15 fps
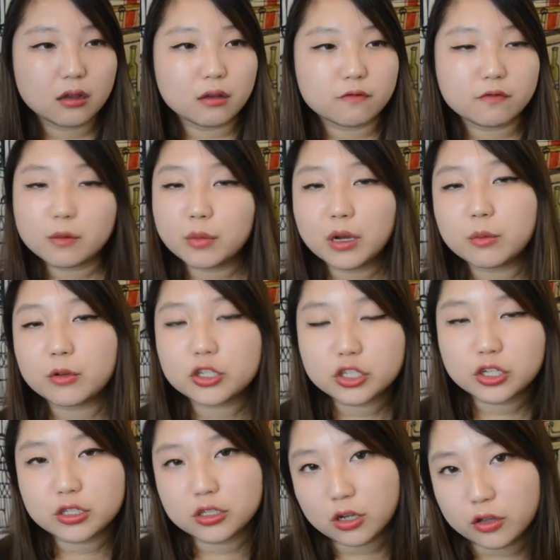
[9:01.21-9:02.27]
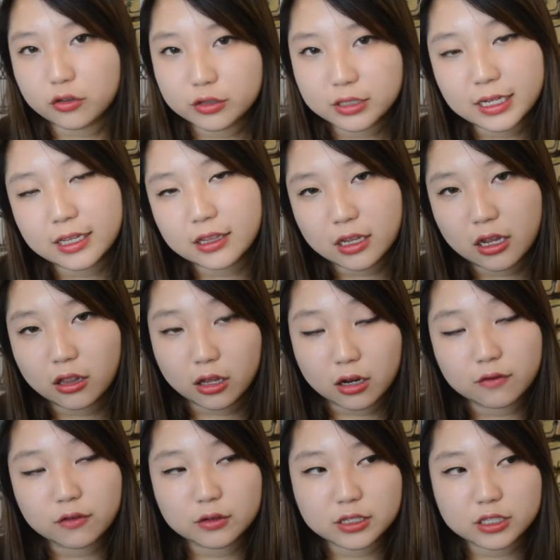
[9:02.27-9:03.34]
from publishers and authors. I get a lot
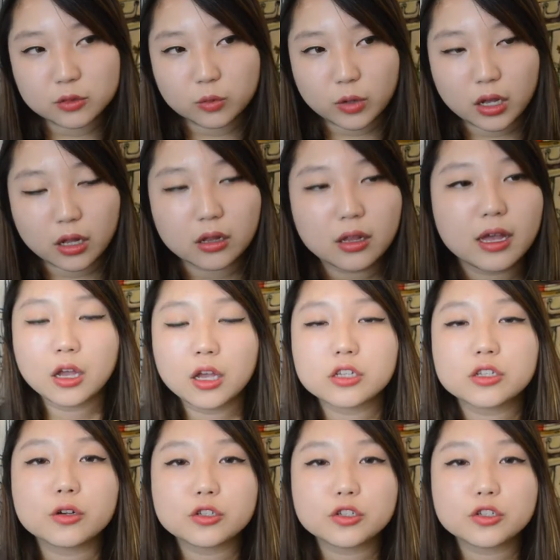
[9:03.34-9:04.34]
of those as well. So